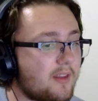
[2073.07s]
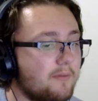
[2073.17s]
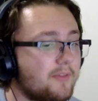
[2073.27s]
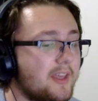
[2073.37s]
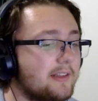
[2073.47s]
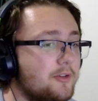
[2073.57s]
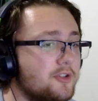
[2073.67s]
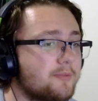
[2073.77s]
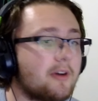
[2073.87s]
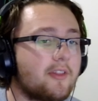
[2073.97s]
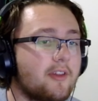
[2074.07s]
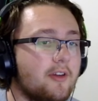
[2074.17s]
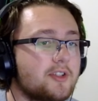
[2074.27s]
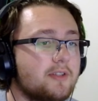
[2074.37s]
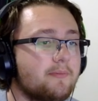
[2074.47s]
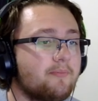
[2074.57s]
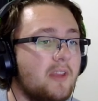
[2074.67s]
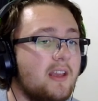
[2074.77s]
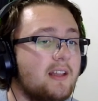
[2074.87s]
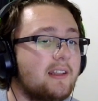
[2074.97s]
They lose both of those,
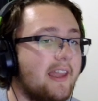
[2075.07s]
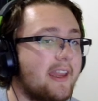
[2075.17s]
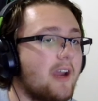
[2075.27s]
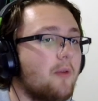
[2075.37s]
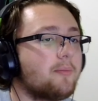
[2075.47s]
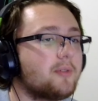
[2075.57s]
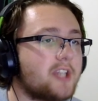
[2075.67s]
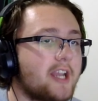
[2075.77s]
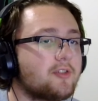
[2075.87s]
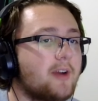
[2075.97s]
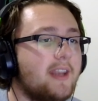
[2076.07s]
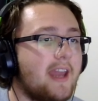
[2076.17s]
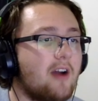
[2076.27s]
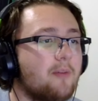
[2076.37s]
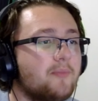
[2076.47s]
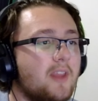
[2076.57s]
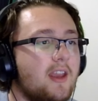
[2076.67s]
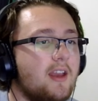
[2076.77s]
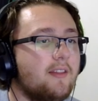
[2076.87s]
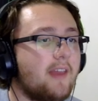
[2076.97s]
like I would project right now.
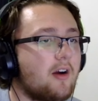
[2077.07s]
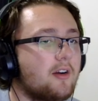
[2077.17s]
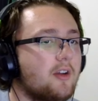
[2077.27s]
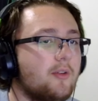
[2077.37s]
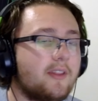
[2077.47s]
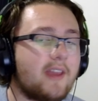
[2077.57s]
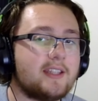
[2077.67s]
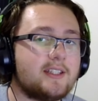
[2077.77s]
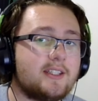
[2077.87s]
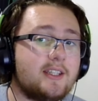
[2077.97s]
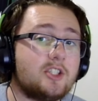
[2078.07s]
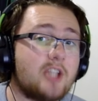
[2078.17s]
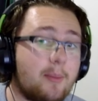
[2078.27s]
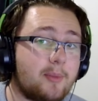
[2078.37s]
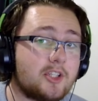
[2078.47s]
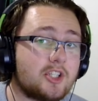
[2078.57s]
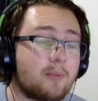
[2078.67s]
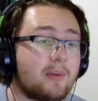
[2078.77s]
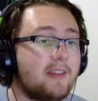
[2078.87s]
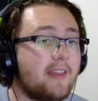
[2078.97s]
They aren't going to the ACC
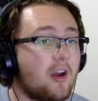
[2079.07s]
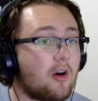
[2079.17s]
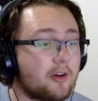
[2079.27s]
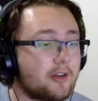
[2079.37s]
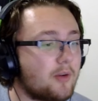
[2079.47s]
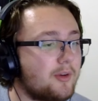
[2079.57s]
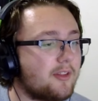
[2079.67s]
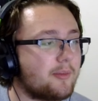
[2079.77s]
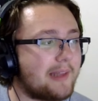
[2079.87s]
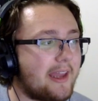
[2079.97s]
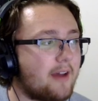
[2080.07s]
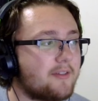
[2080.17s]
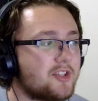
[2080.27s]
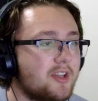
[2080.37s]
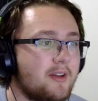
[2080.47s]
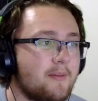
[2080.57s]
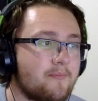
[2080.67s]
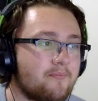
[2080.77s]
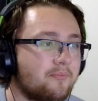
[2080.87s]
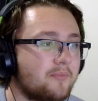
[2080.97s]
championship, and they aren't going to the playoffs.
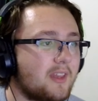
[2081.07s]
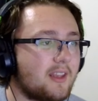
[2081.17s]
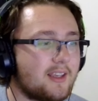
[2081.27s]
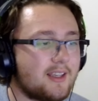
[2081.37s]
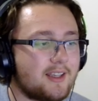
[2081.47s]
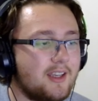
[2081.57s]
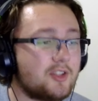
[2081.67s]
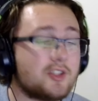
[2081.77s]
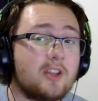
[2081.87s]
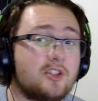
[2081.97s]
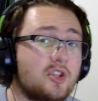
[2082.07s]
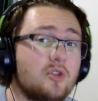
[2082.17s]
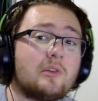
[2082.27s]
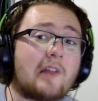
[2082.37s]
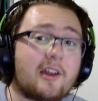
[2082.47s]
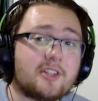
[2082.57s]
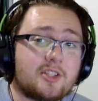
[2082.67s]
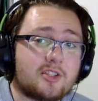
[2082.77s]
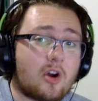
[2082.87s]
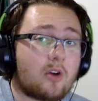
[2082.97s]
because 2 losses
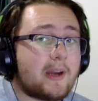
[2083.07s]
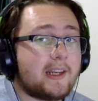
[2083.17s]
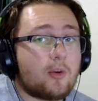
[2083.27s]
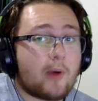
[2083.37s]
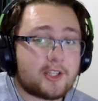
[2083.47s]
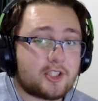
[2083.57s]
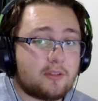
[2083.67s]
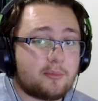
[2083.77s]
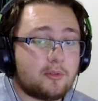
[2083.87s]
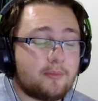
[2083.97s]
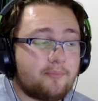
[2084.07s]
is already questionable.